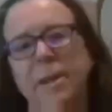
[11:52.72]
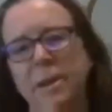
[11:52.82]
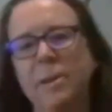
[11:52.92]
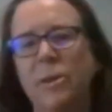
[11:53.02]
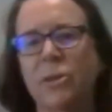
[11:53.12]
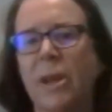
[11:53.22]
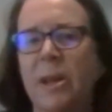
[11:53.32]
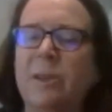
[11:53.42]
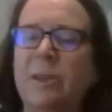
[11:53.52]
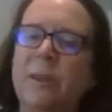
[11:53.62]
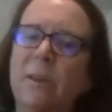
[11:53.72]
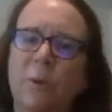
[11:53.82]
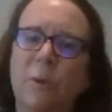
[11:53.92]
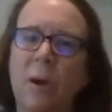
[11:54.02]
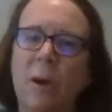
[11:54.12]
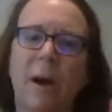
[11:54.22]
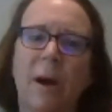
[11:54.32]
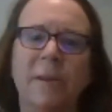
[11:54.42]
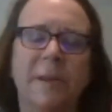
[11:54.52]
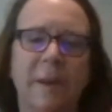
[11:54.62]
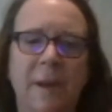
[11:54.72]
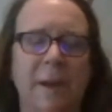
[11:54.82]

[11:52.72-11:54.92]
They're getting to the root cause